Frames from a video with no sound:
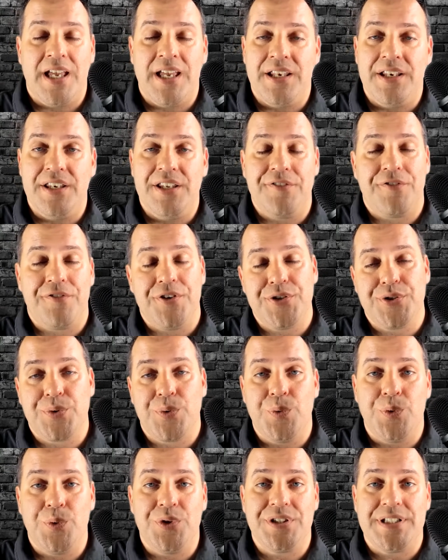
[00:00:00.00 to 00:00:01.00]
and different
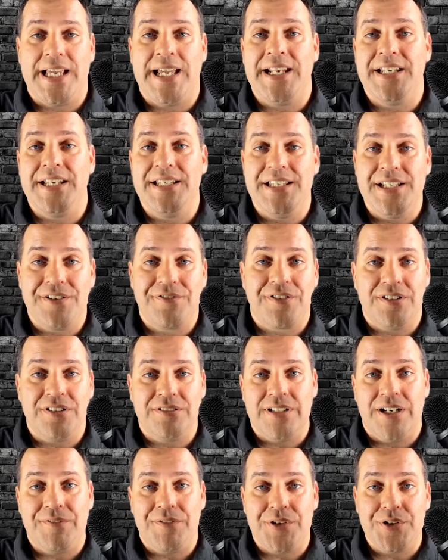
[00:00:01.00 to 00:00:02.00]
schools at different
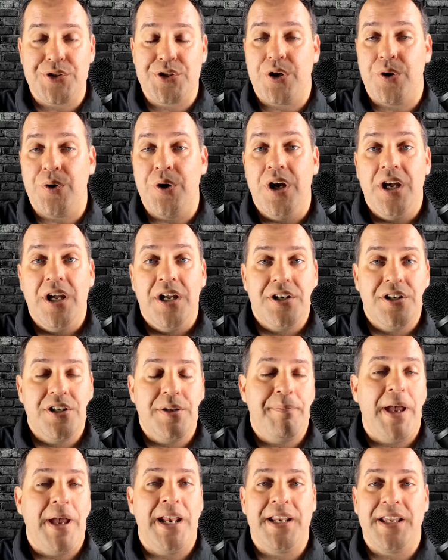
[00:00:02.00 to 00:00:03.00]
levels. So
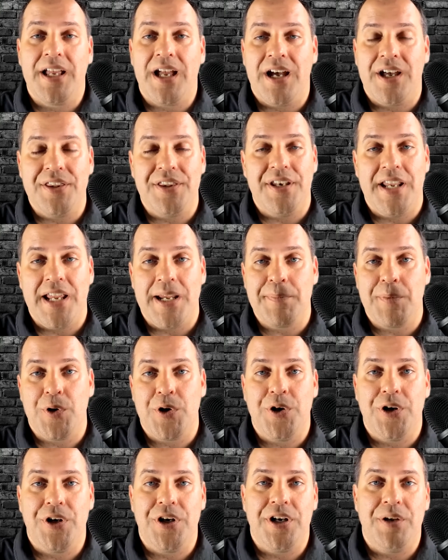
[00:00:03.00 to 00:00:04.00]
depending on the
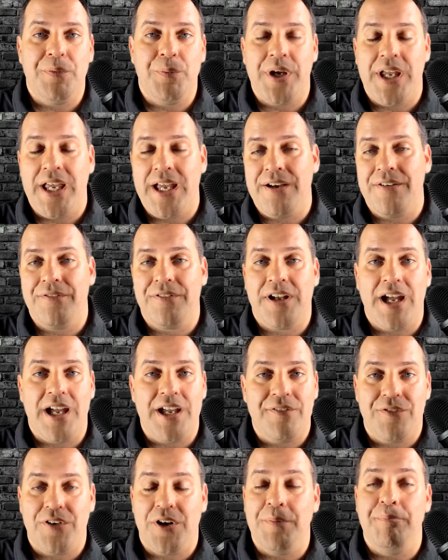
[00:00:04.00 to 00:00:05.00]
neighborhood, we have kind
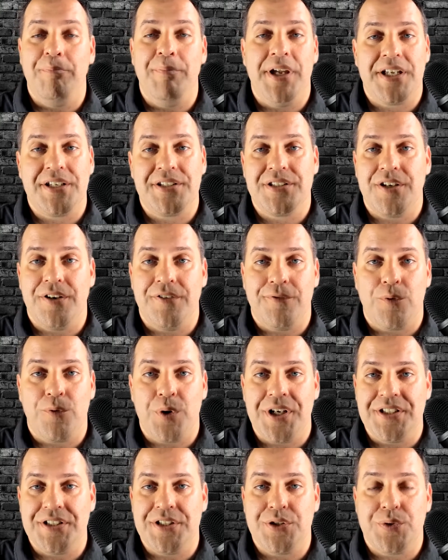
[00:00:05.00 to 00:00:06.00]
of a mix of
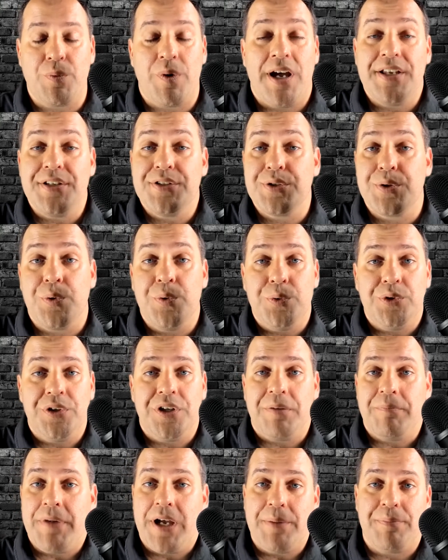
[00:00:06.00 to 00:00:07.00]
reasons why
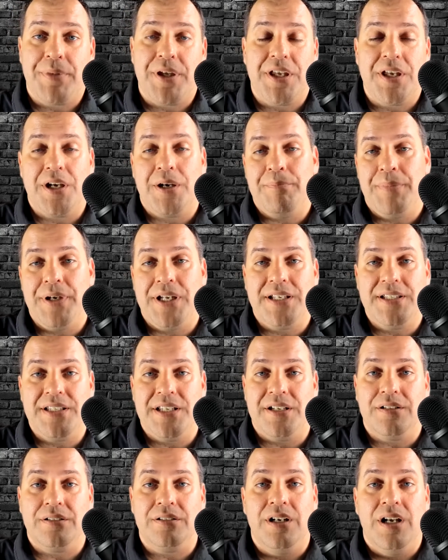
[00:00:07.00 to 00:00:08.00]
schooling might be a big
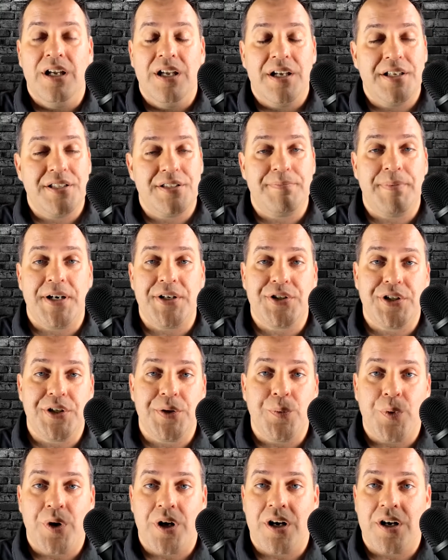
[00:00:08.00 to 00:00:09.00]
deal, especially
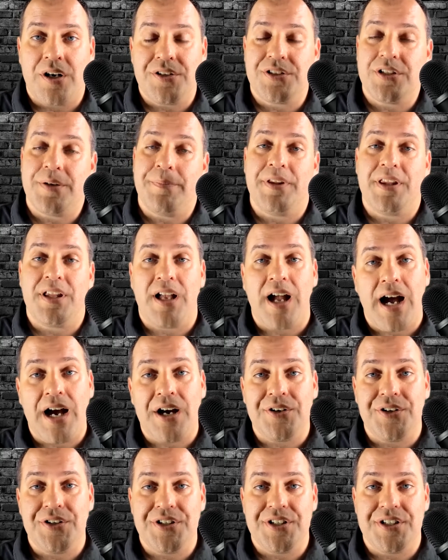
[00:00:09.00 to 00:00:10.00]
where some of the
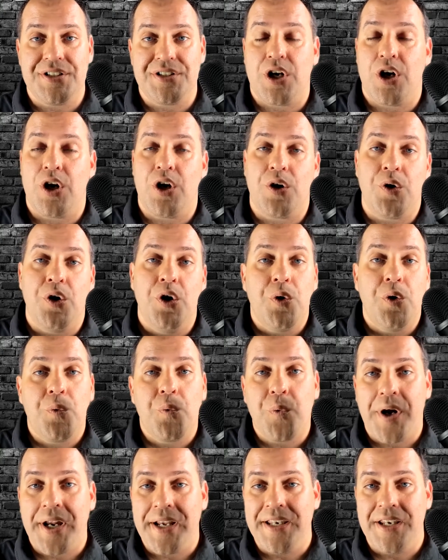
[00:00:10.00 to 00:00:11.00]
colleges are
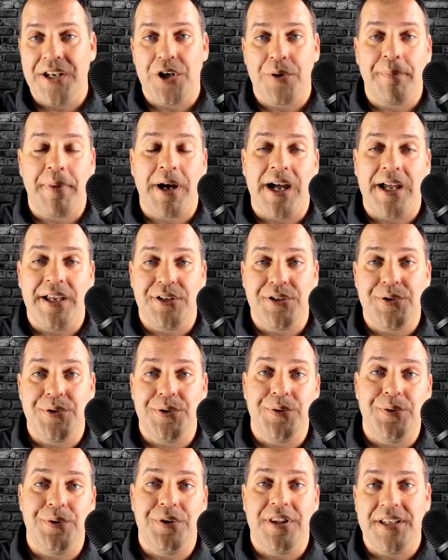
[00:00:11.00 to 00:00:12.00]
right nearby
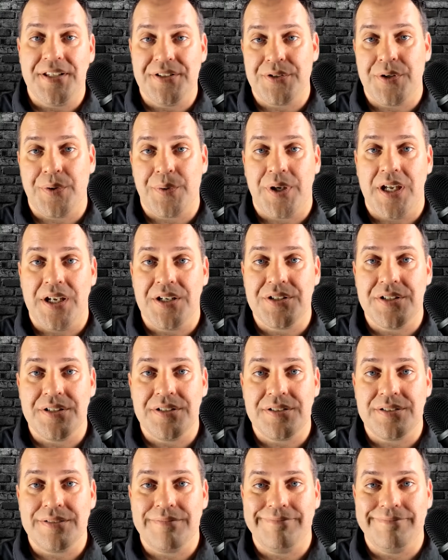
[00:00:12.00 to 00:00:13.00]
to these
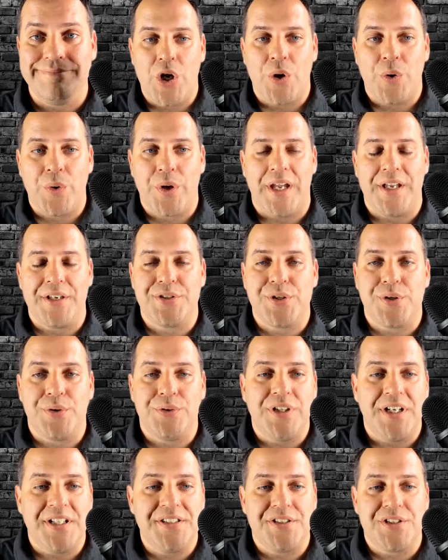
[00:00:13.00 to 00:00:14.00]
locations. Okay, so
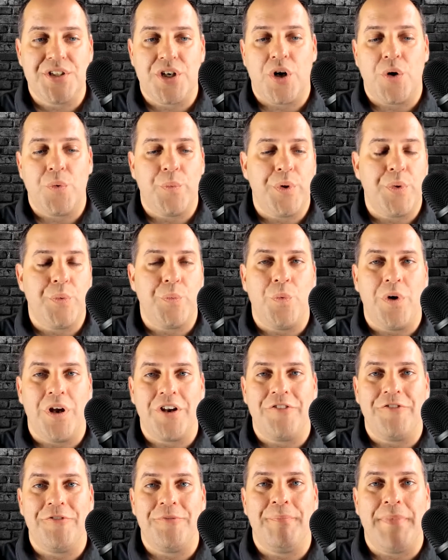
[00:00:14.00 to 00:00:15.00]
let's start with one
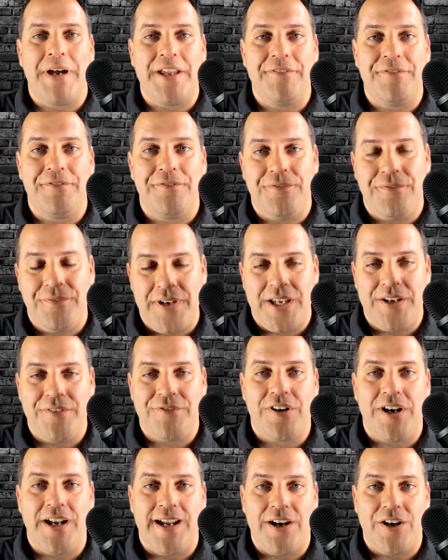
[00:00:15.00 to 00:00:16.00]
of my
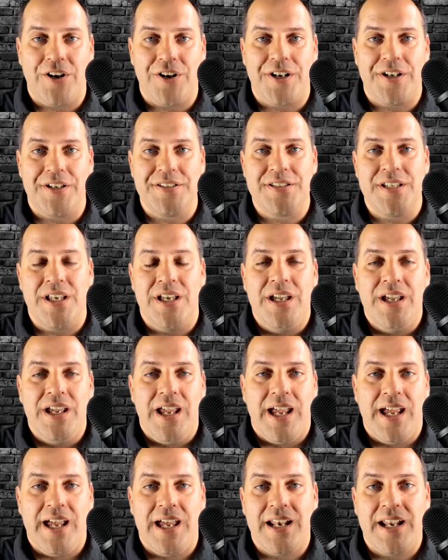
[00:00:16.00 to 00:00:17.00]
favorite areas,
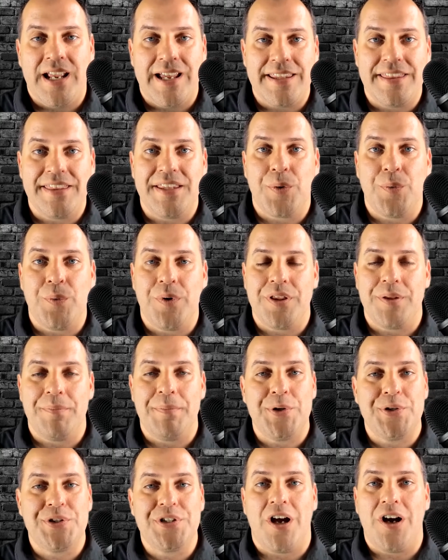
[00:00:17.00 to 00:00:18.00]
and I think one of the
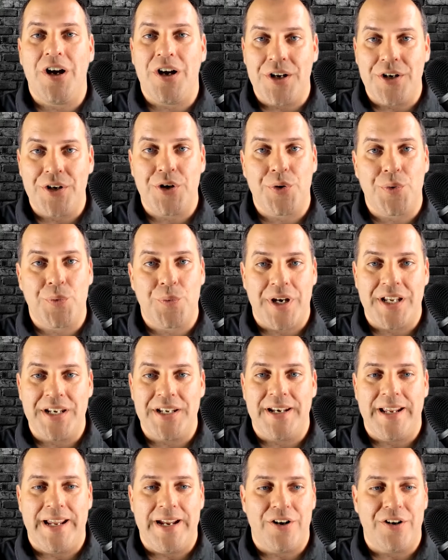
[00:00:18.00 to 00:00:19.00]
most
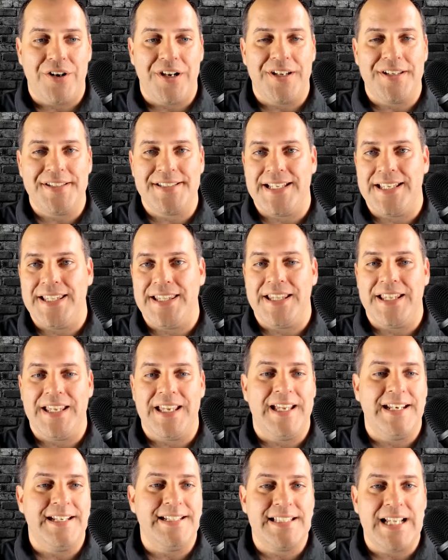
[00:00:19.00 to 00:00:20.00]
underrated areas in the
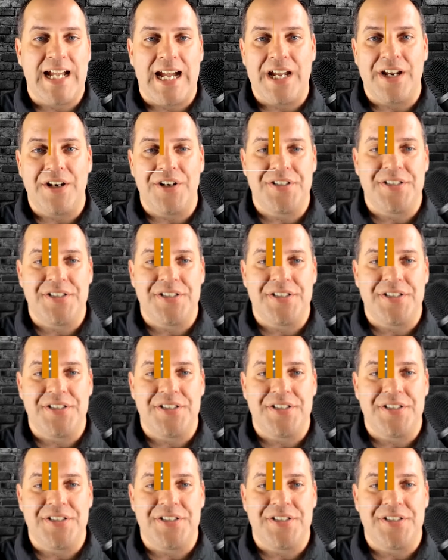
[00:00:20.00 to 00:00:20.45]
entire